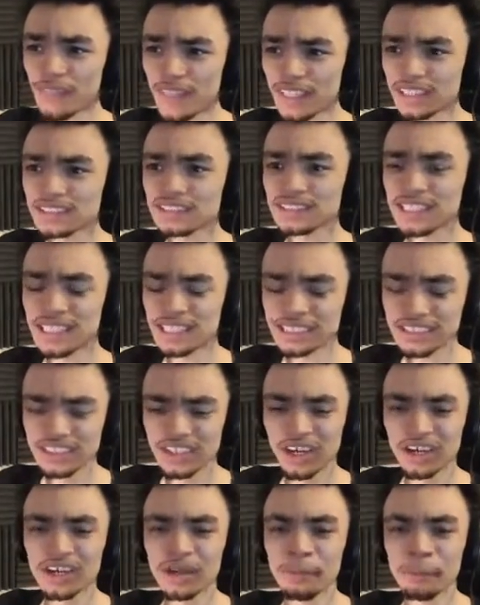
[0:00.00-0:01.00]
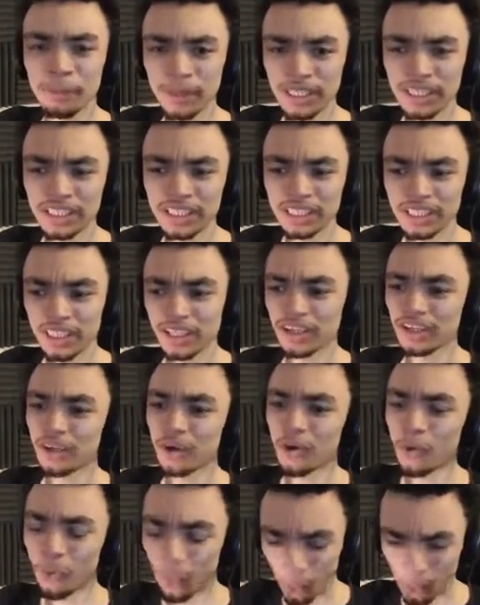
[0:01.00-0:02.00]
This is gonna be
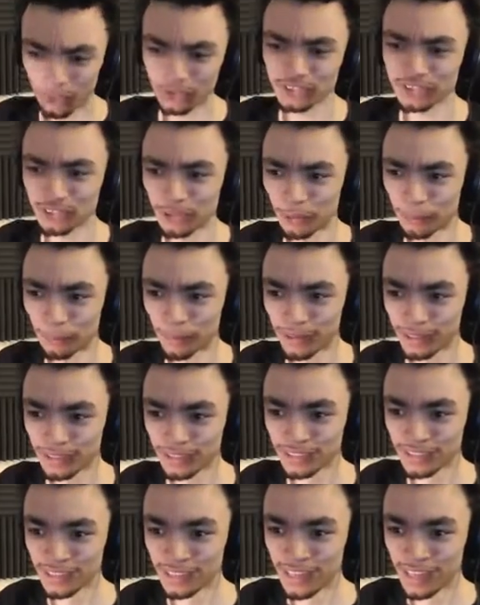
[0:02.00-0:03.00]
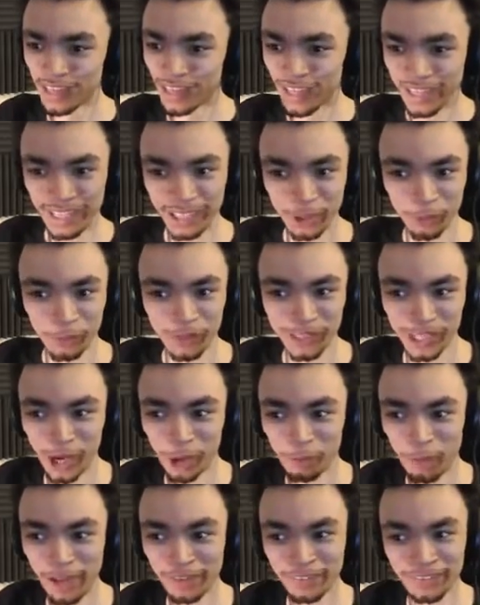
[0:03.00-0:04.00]
awesome. Here we
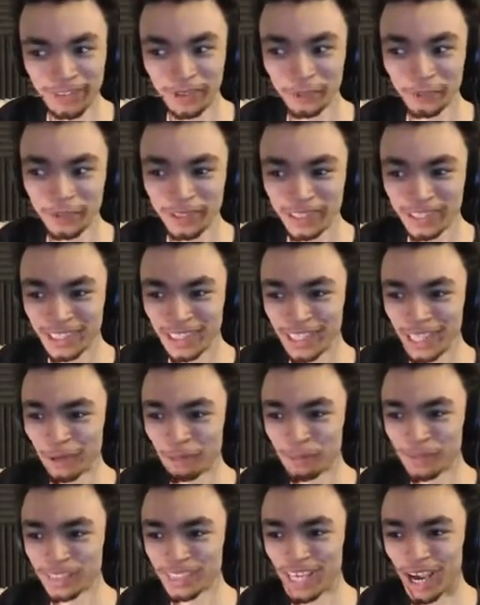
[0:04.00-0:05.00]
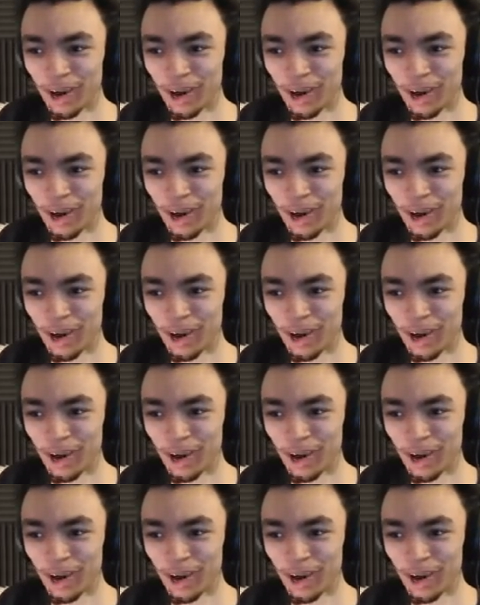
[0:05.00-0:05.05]
go, Matthew. We